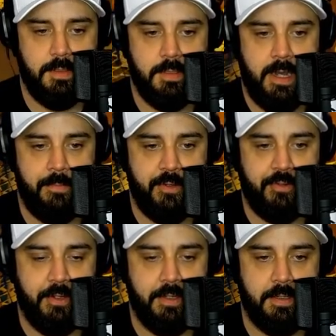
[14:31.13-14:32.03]
I'm
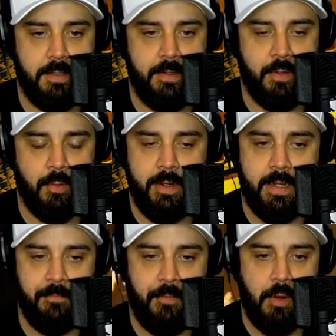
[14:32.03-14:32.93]
just a
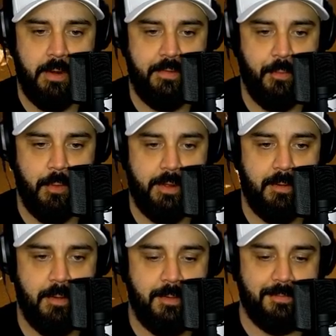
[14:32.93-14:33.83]
annoying, farty
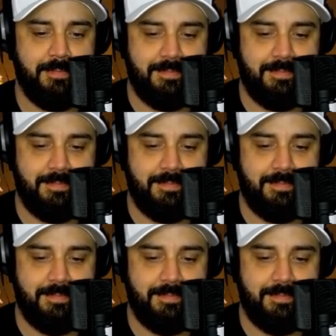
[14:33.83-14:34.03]
40-year-old.